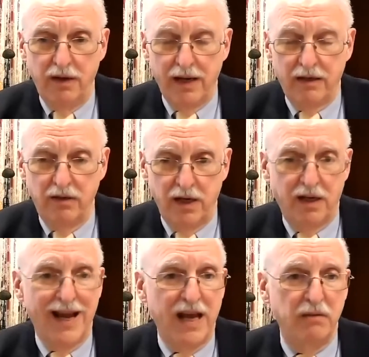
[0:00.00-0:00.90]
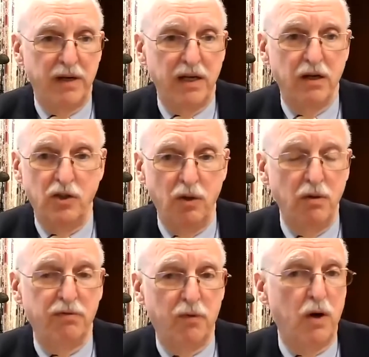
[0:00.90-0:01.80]
Academy
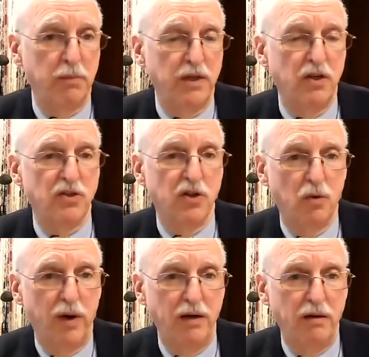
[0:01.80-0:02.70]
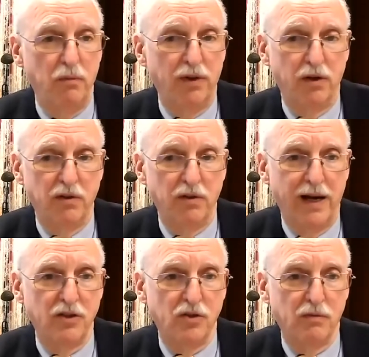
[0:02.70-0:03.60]
uniformly disagreed with your
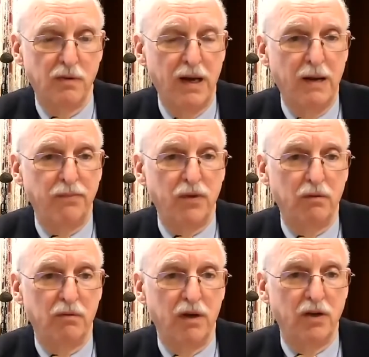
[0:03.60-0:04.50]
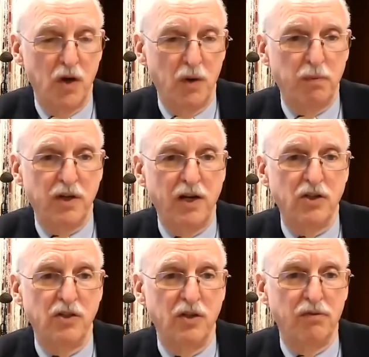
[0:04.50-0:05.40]
dad's
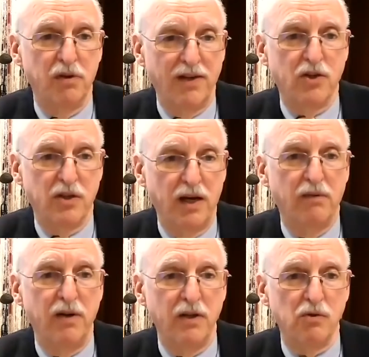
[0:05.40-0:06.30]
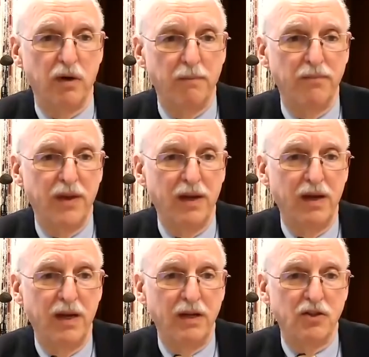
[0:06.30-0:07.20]
interpretation of the legislative history.
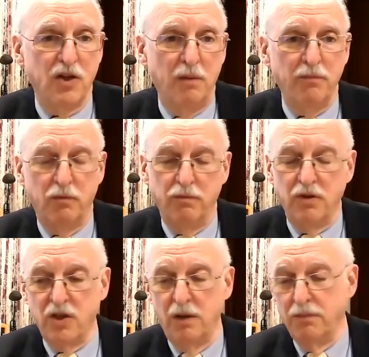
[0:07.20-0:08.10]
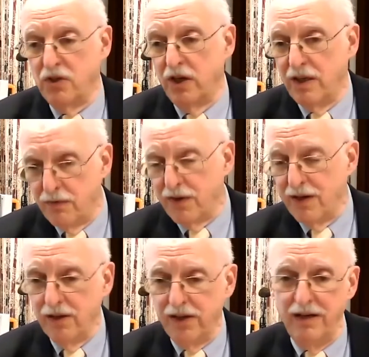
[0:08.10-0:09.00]
Some
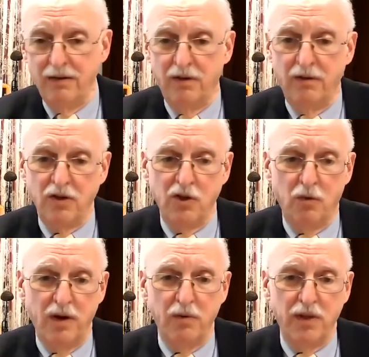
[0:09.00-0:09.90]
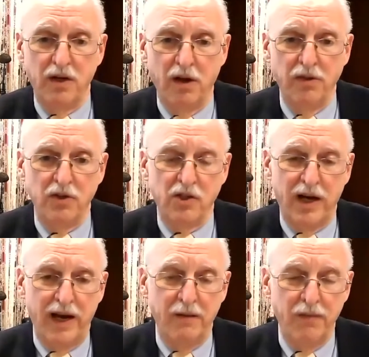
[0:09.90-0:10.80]
significantly disagreeing with it, others
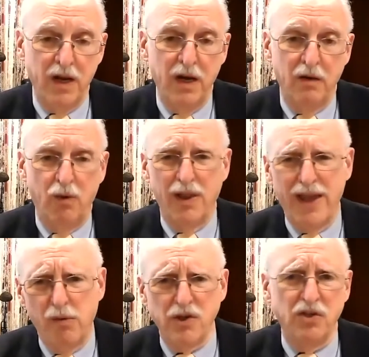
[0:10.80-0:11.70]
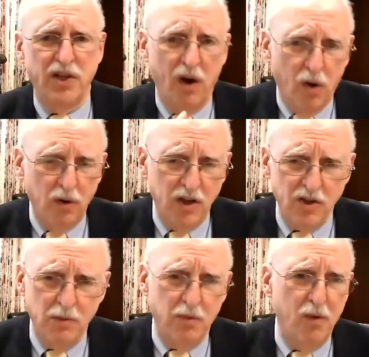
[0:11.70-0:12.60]
saying, well, that wasn't
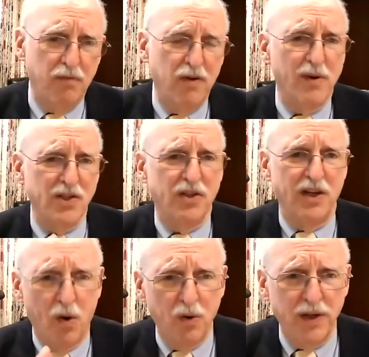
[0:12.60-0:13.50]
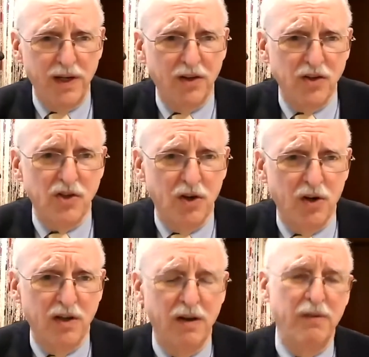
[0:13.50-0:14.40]
consumer welfare wasn't the only concern.